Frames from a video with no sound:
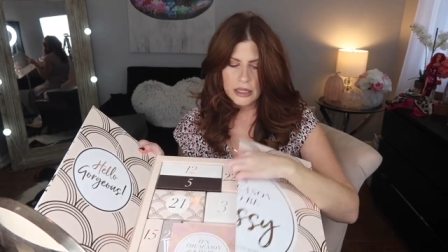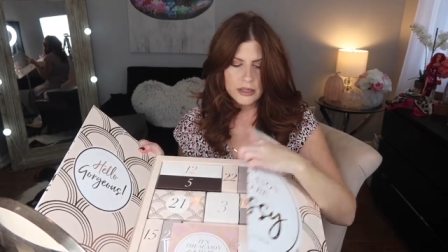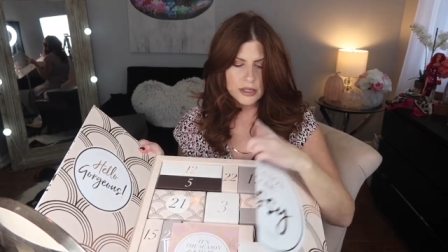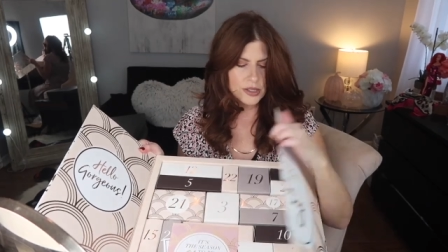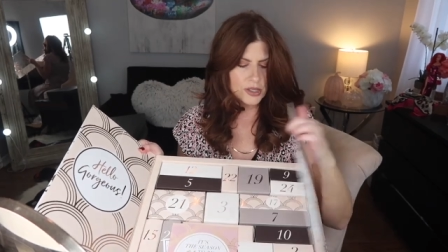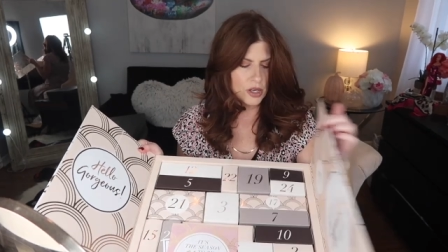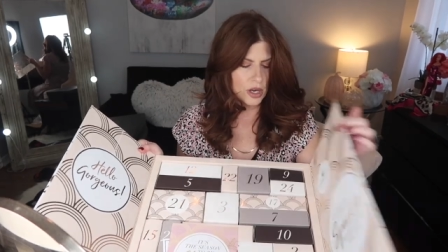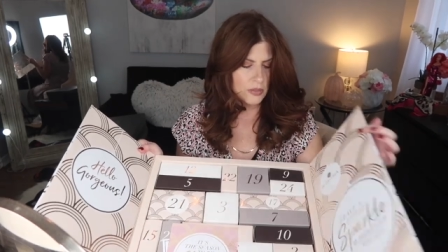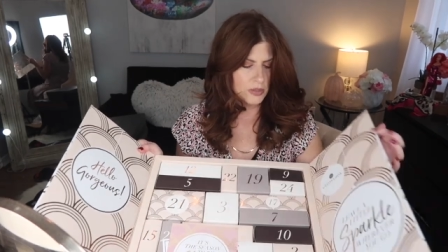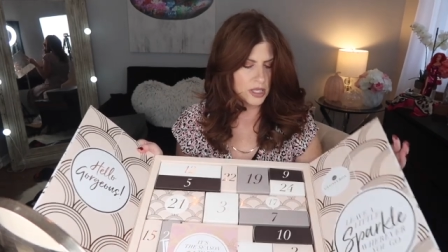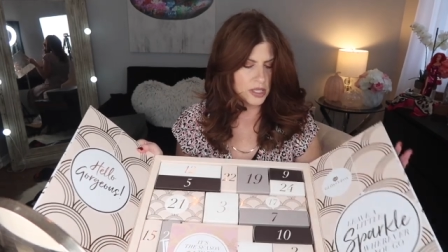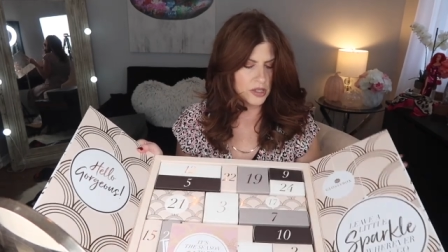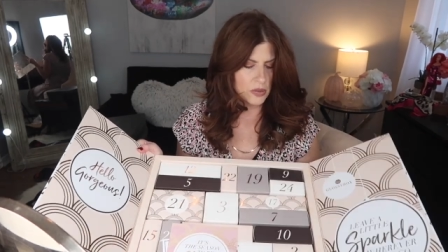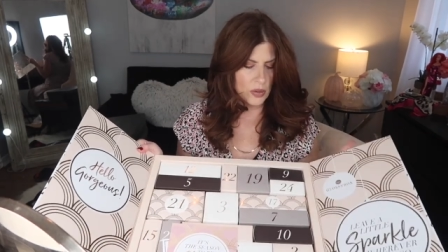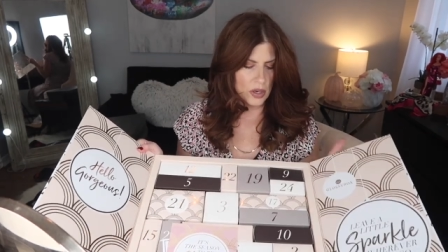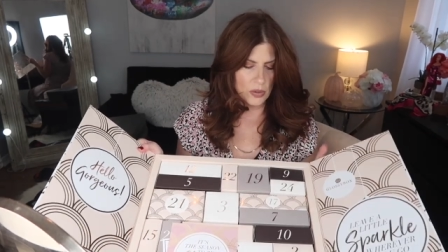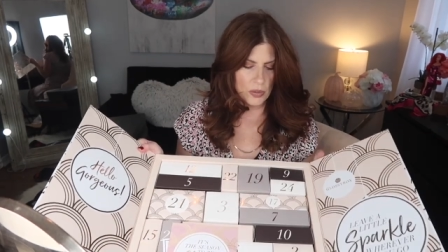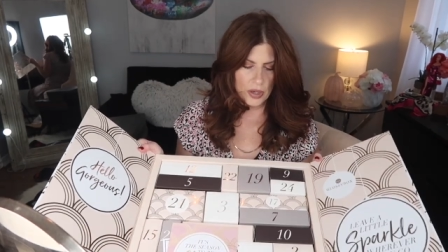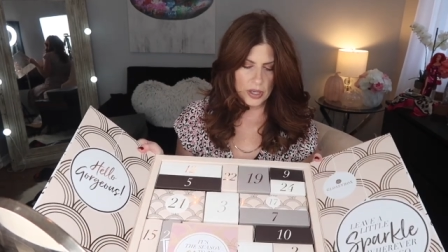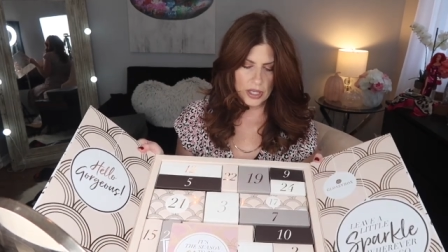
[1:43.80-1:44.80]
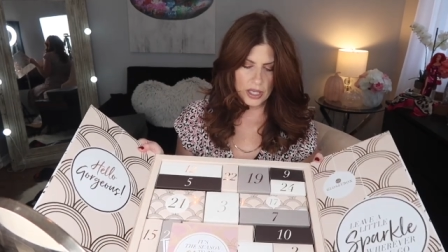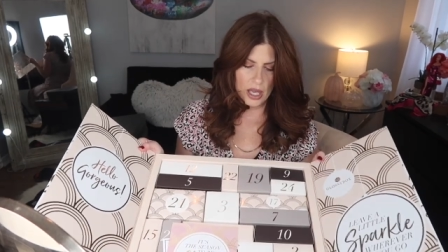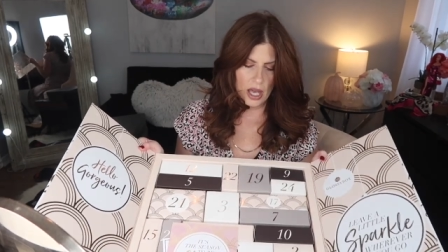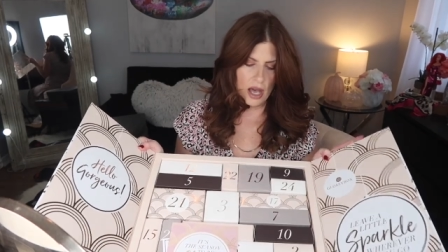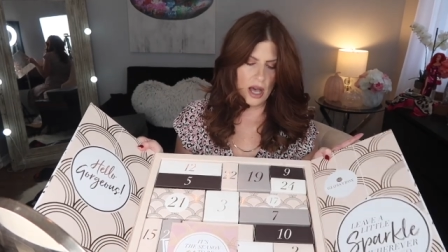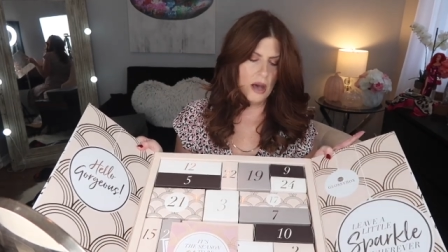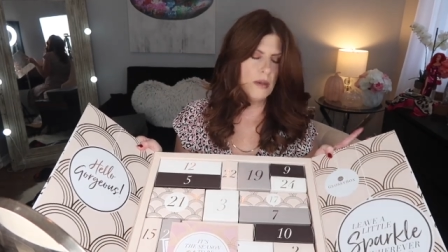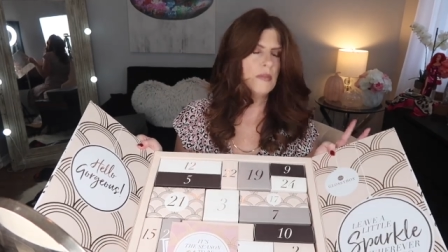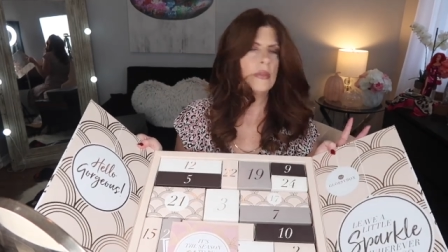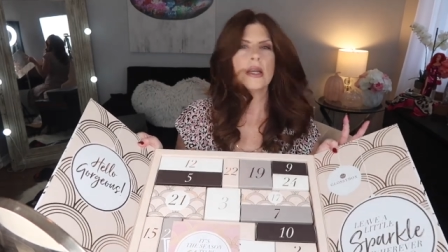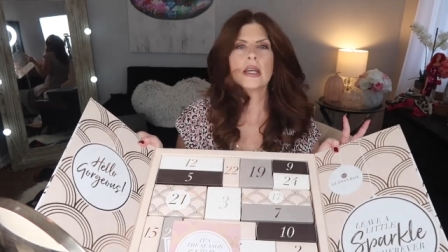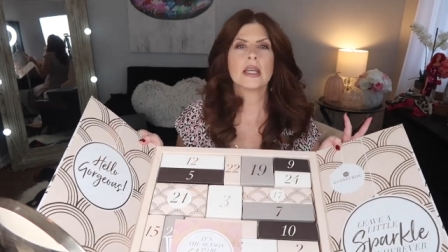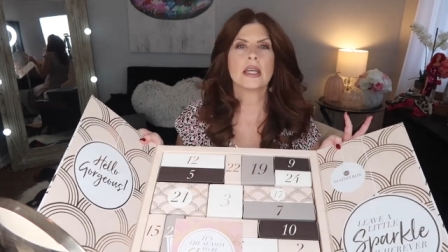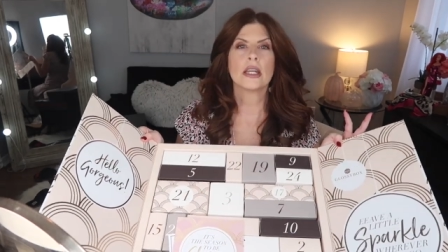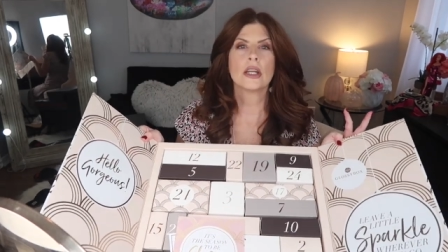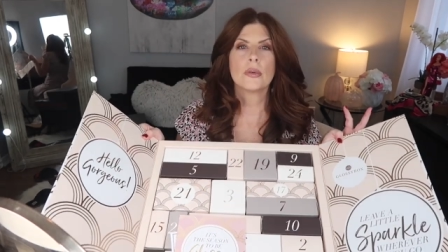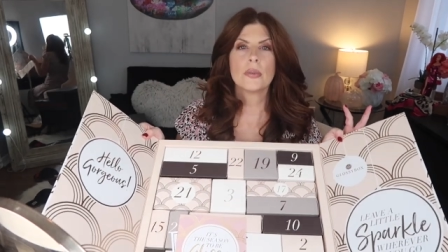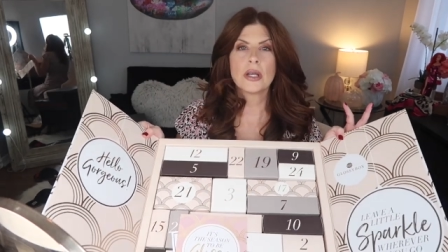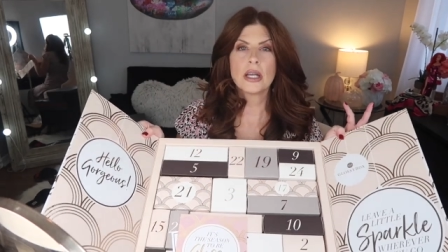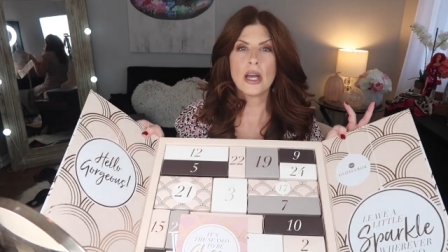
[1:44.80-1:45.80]
this arm doesn't want to work.
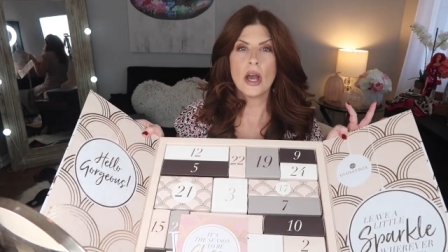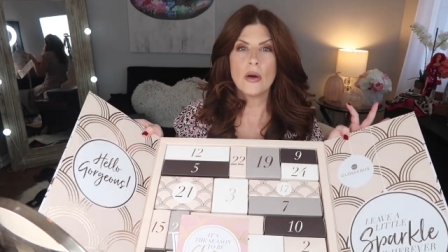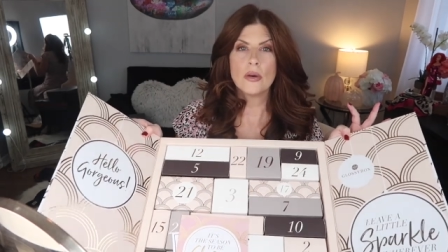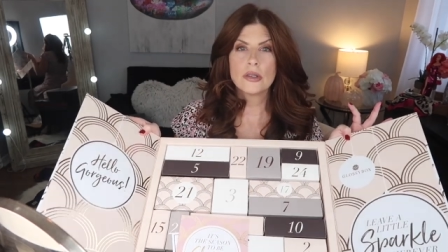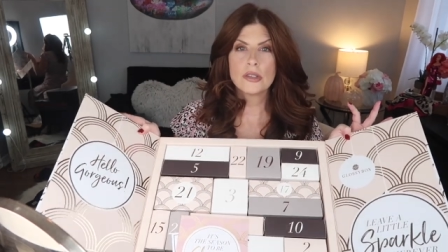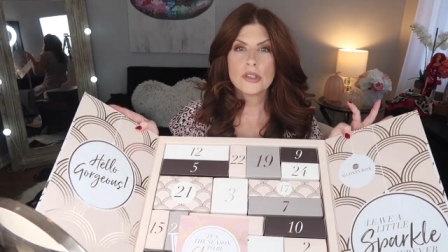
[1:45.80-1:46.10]
Here we go.